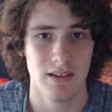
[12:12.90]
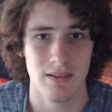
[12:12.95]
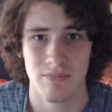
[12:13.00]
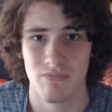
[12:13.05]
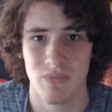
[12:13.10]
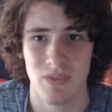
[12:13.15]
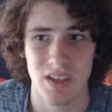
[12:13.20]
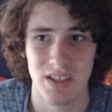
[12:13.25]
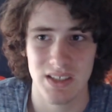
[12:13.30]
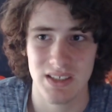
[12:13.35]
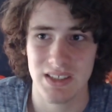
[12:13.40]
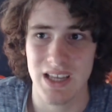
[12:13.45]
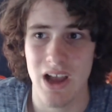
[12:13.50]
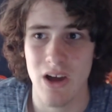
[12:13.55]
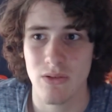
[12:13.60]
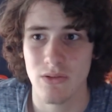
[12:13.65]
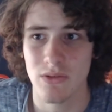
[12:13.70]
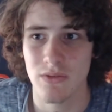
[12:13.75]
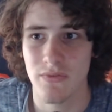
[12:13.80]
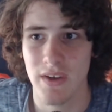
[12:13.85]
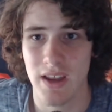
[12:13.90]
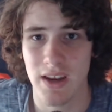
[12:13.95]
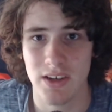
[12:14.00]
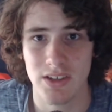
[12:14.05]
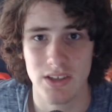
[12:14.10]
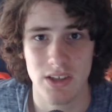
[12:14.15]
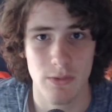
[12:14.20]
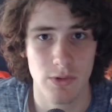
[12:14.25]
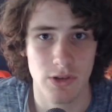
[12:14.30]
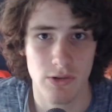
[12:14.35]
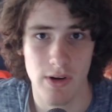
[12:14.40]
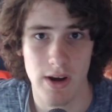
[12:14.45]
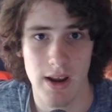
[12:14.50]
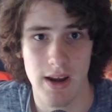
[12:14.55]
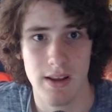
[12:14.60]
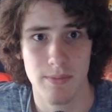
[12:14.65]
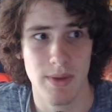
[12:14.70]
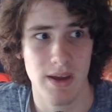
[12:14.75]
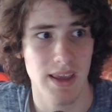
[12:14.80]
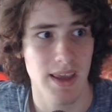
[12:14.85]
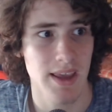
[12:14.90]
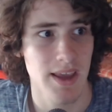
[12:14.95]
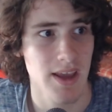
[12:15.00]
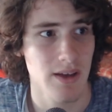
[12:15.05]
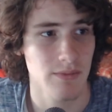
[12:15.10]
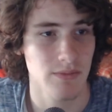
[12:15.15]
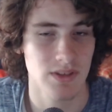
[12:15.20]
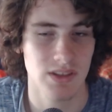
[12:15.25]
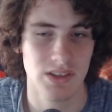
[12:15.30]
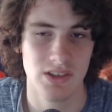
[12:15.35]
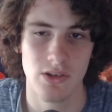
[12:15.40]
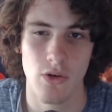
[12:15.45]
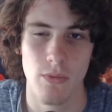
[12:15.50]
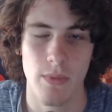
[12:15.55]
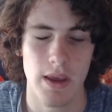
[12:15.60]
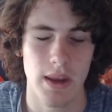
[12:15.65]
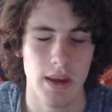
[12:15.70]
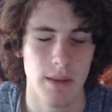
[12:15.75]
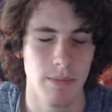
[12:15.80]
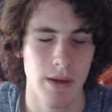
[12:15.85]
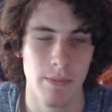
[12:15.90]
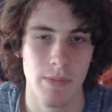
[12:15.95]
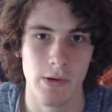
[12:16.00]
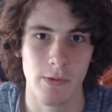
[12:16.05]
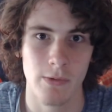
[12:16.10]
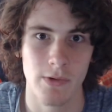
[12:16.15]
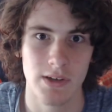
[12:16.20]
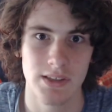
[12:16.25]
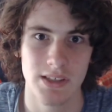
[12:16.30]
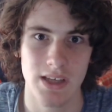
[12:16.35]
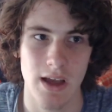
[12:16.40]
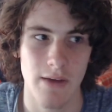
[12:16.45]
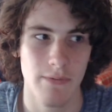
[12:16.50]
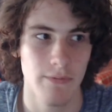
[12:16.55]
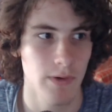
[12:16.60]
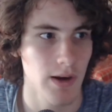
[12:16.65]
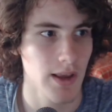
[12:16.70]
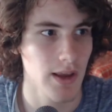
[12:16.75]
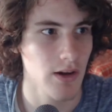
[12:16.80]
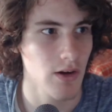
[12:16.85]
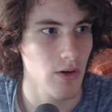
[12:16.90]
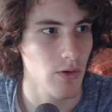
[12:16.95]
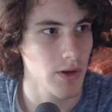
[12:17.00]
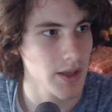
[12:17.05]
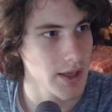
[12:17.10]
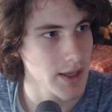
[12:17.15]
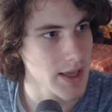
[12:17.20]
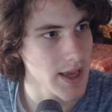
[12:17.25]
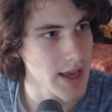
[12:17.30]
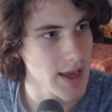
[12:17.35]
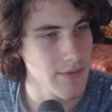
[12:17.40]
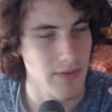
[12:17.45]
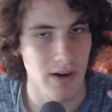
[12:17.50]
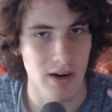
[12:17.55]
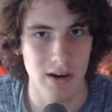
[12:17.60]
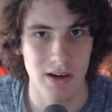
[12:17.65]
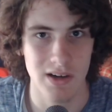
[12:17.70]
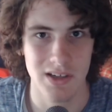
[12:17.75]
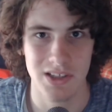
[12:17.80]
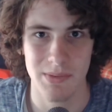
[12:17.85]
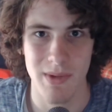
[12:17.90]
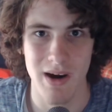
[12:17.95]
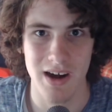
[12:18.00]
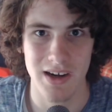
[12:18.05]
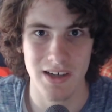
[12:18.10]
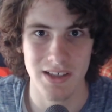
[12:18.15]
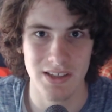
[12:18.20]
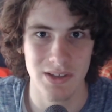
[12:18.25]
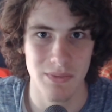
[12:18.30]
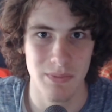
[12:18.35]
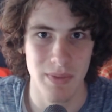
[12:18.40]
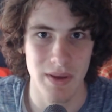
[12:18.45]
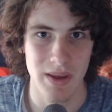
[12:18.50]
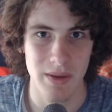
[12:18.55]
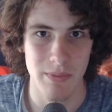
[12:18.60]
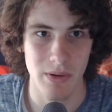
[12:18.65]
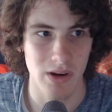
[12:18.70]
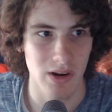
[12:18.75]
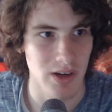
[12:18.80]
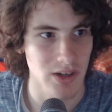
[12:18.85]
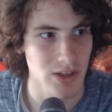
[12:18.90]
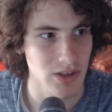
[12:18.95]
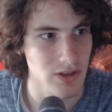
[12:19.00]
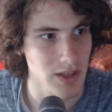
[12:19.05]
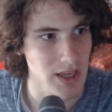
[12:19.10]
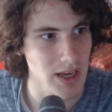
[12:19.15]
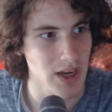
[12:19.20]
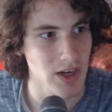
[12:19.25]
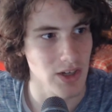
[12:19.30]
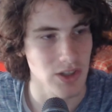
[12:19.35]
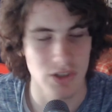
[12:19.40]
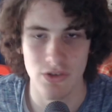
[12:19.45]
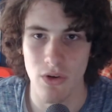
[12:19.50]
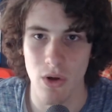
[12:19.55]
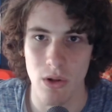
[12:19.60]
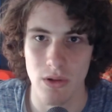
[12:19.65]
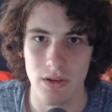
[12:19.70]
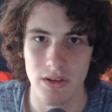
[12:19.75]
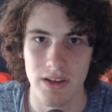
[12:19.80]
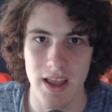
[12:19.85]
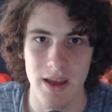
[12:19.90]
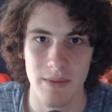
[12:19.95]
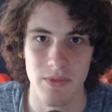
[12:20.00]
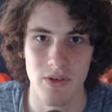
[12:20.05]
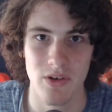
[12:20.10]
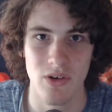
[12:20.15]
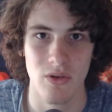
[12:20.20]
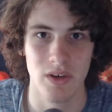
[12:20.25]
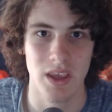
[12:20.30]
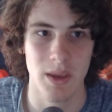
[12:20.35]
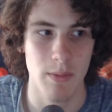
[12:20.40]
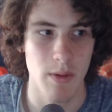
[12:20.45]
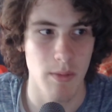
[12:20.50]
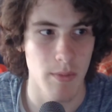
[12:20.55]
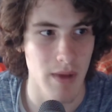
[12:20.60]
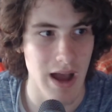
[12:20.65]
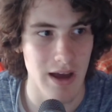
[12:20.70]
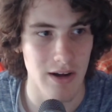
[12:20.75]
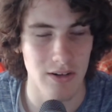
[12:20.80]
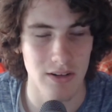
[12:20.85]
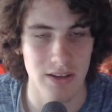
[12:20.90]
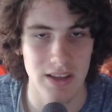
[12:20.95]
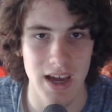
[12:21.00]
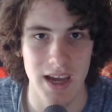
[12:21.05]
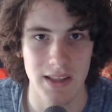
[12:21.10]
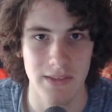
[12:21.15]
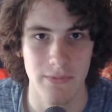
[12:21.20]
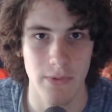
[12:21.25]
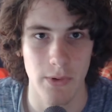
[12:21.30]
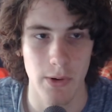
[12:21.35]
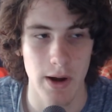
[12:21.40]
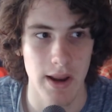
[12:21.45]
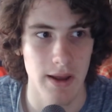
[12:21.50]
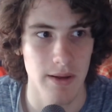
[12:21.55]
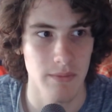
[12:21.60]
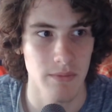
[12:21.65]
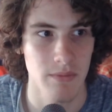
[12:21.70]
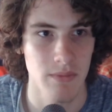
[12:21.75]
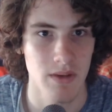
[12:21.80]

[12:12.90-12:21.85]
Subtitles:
the Sound Village that was created by him, so many people were suffering. He gave curse marks to people, he controlled them. Kimimaro died for him,